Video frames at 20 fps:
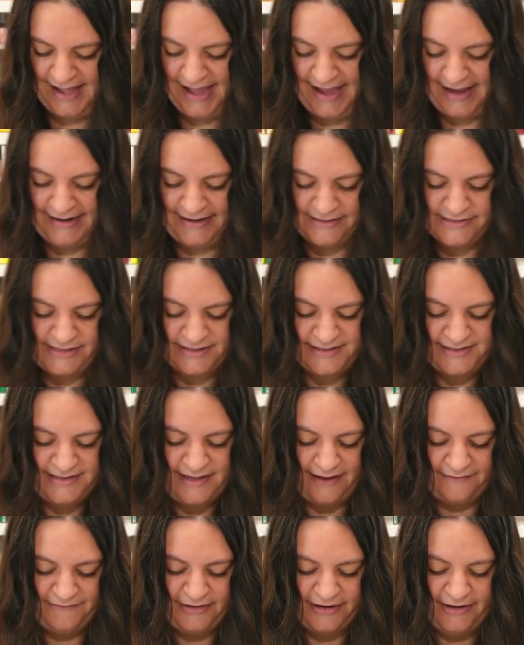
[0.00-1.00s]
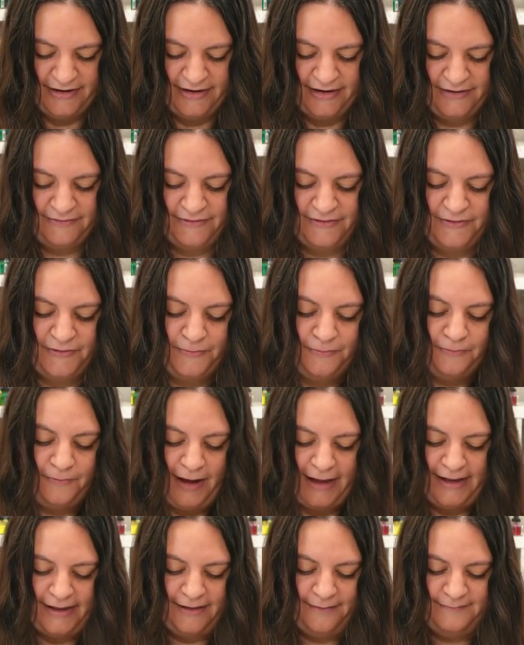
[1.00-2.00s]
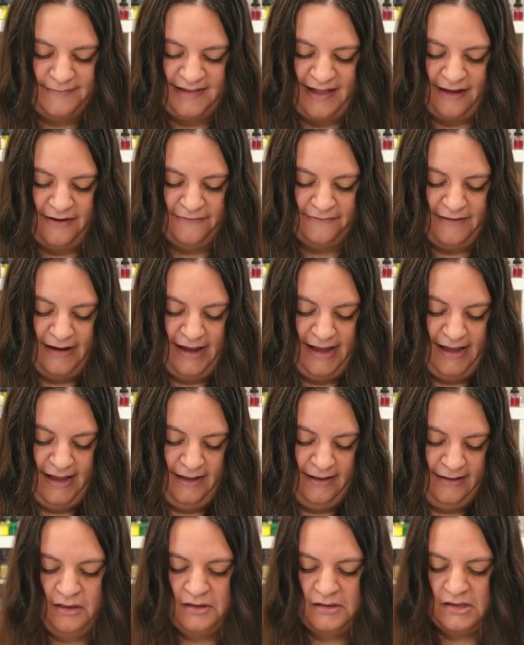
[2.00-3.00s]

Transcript: and it just never quite comes out right.